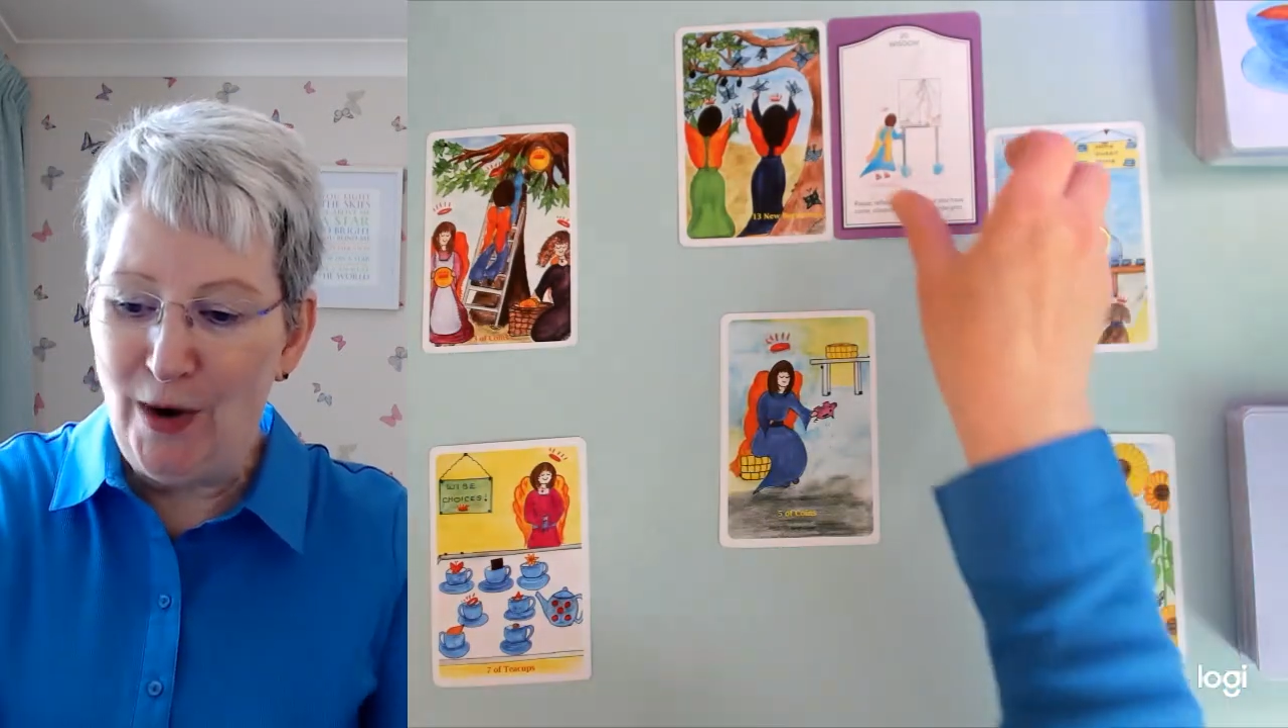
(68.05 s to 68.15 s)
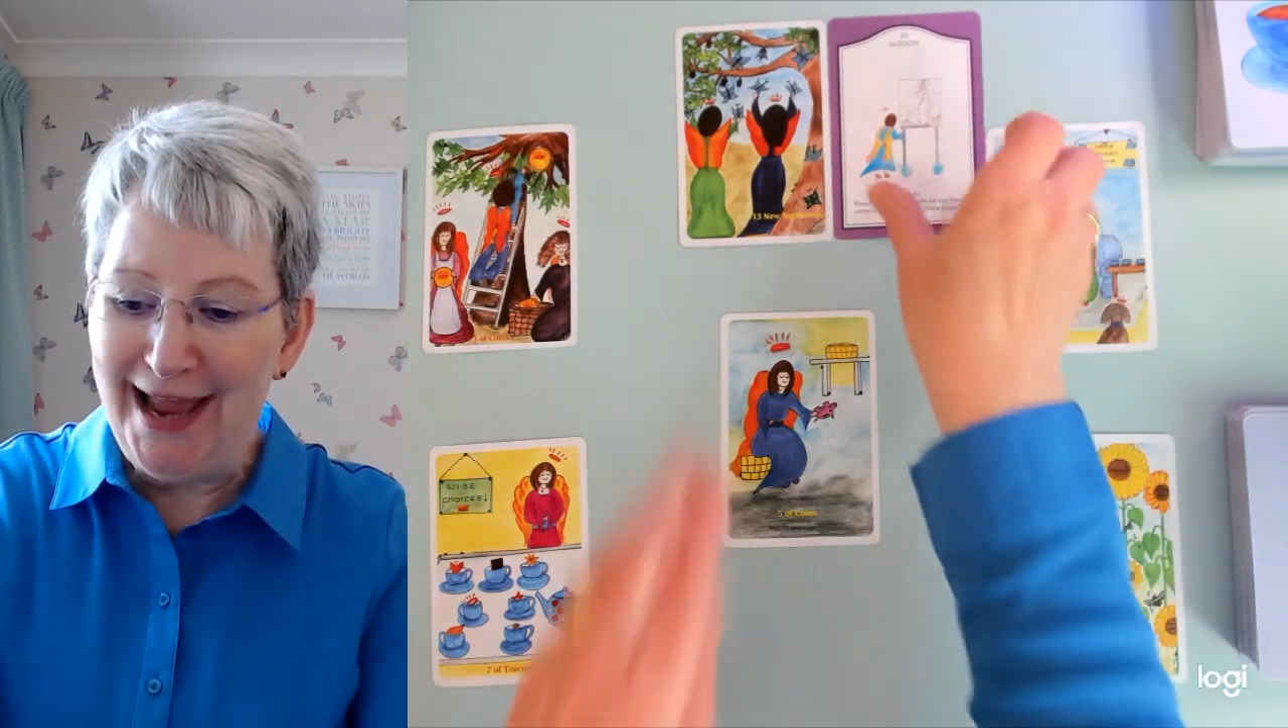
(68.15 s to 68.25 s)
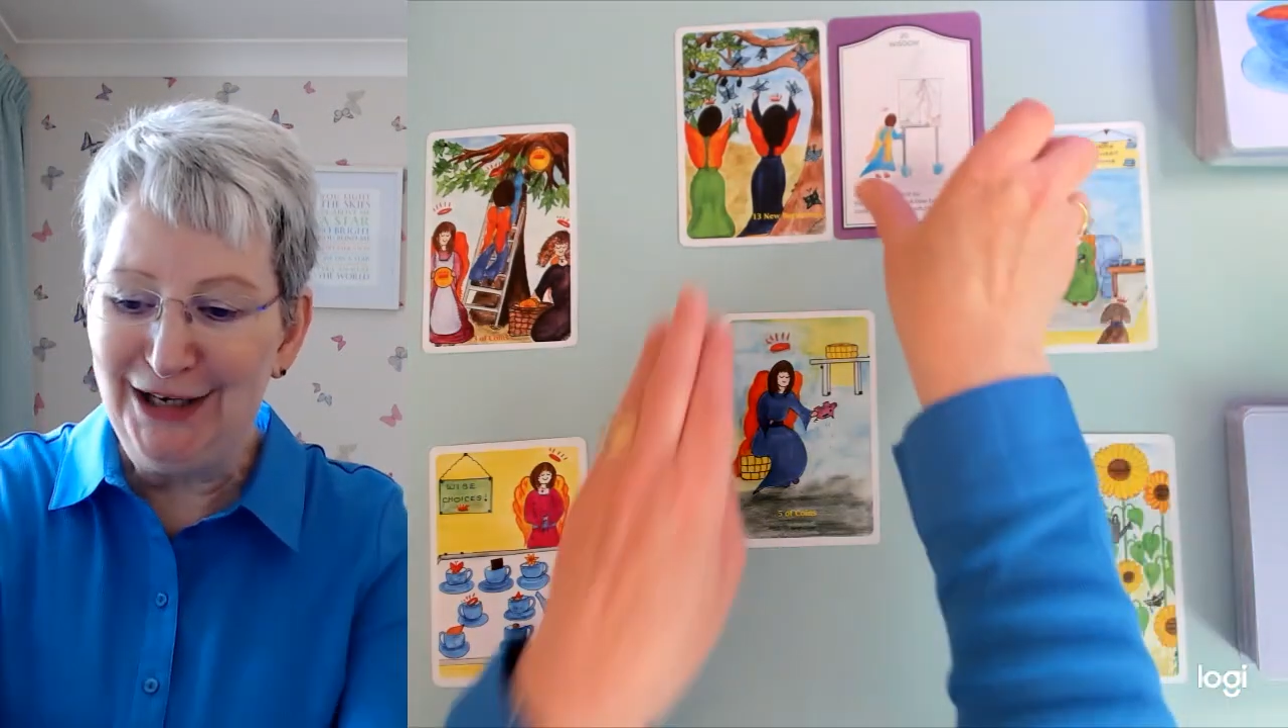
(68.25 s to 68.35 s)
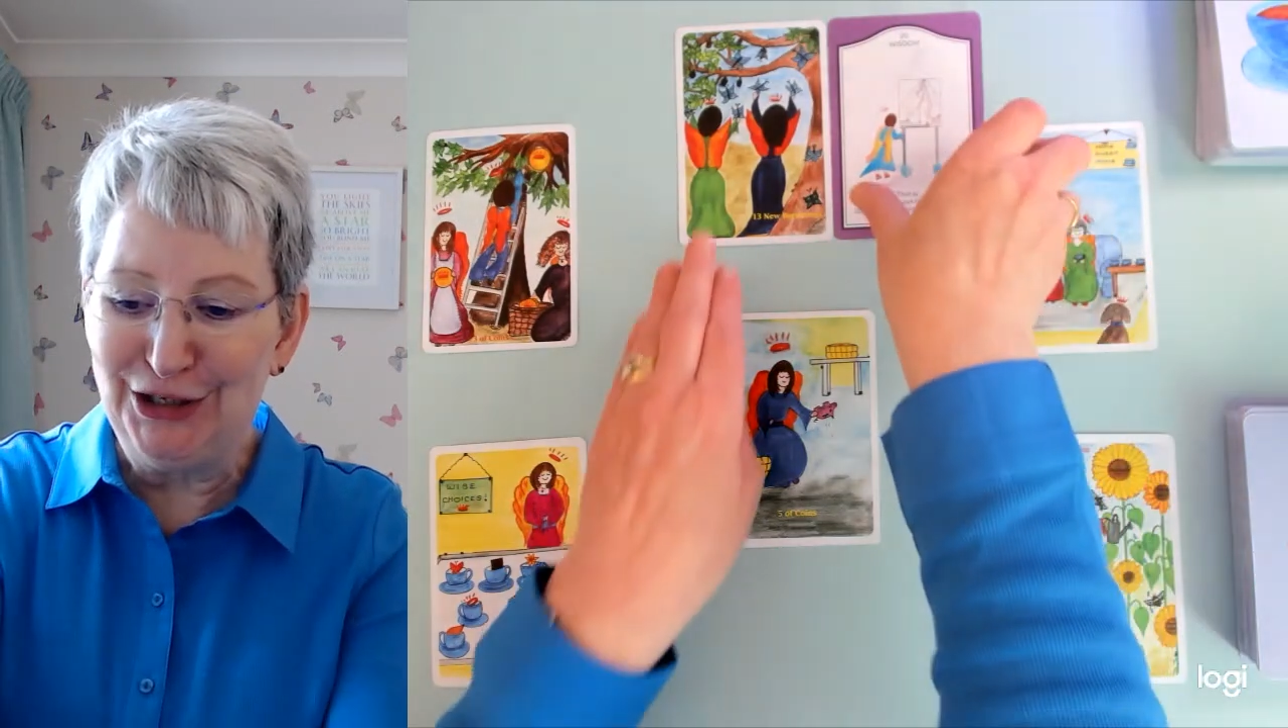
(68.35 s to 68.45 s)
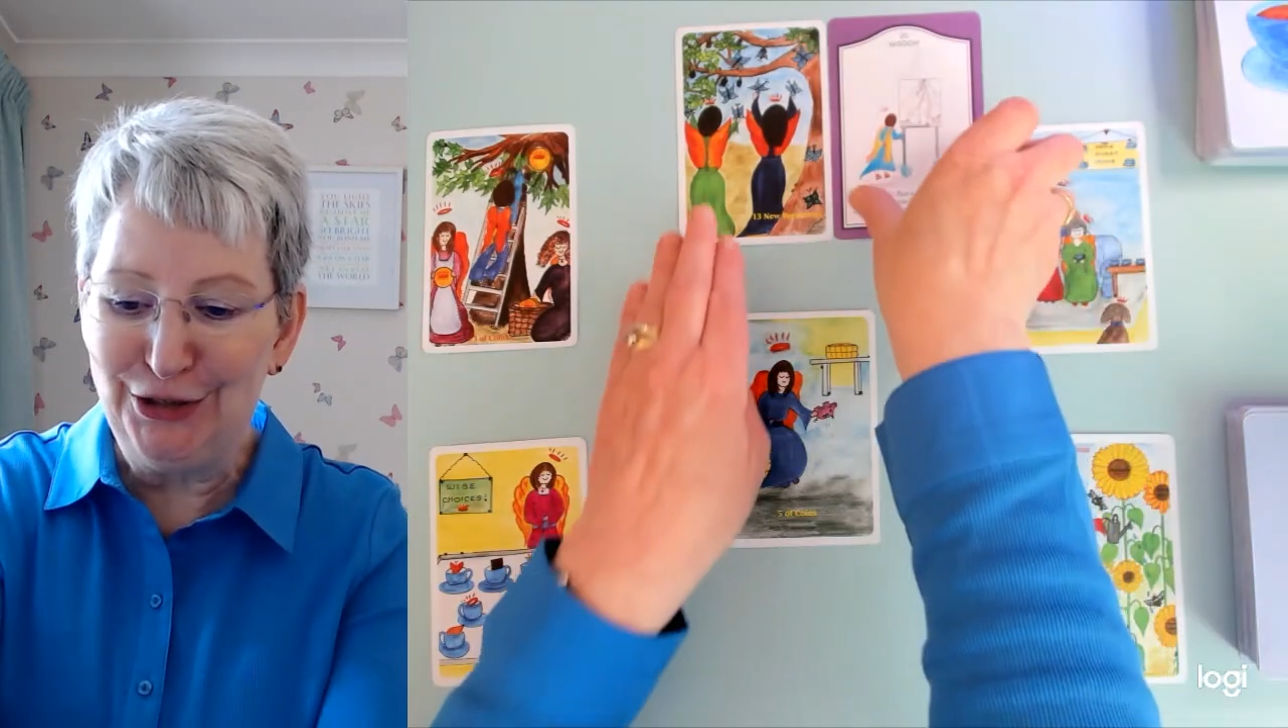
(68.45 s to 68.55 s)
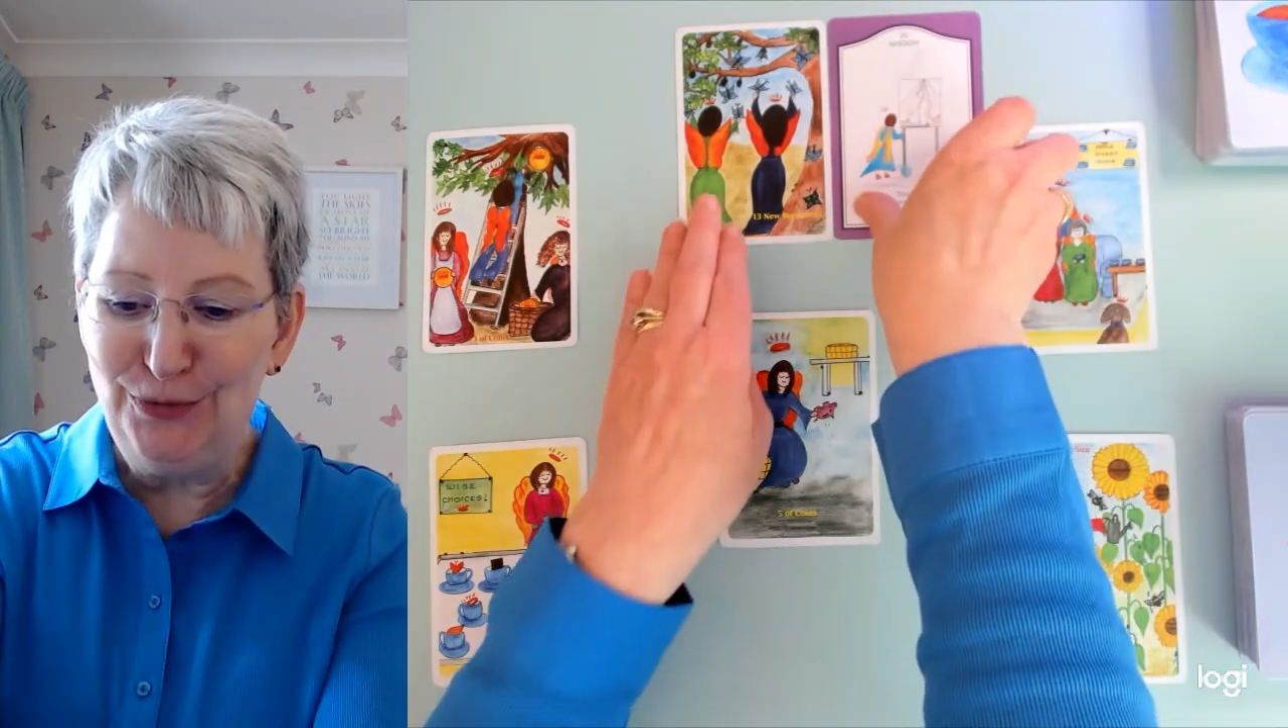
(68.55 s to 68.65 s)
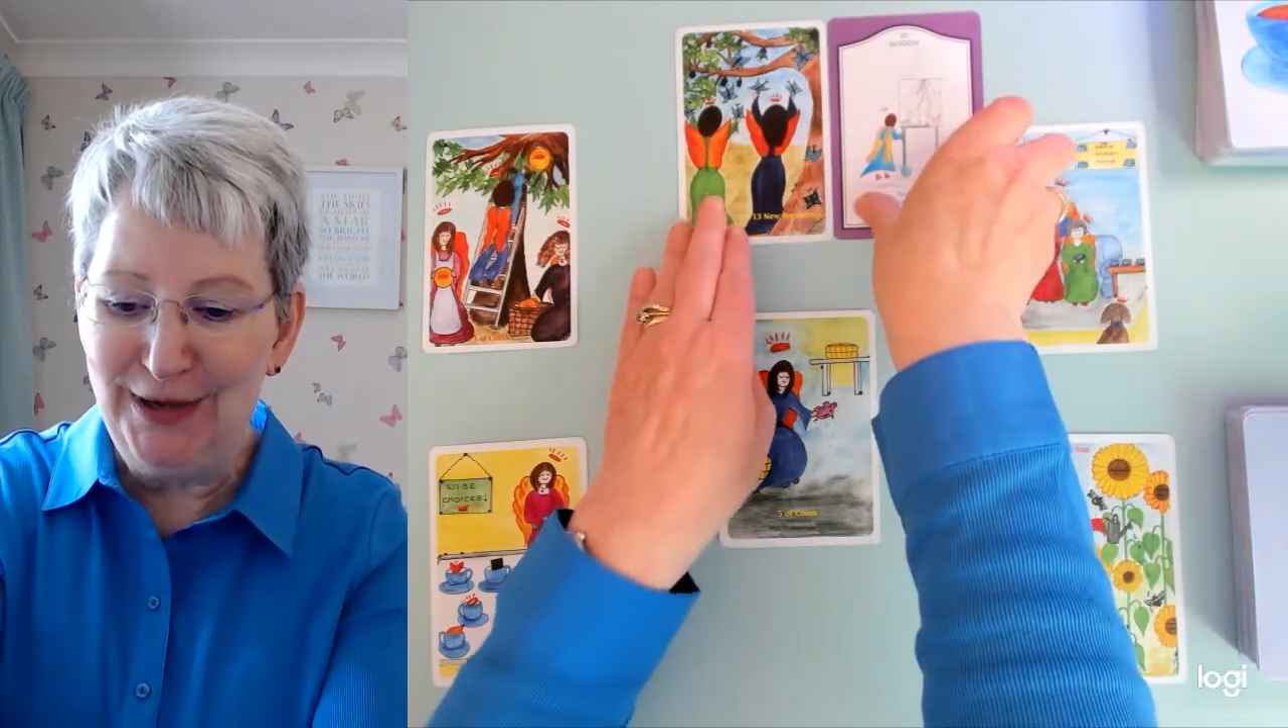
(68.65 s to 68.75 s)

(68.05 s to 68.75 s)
where to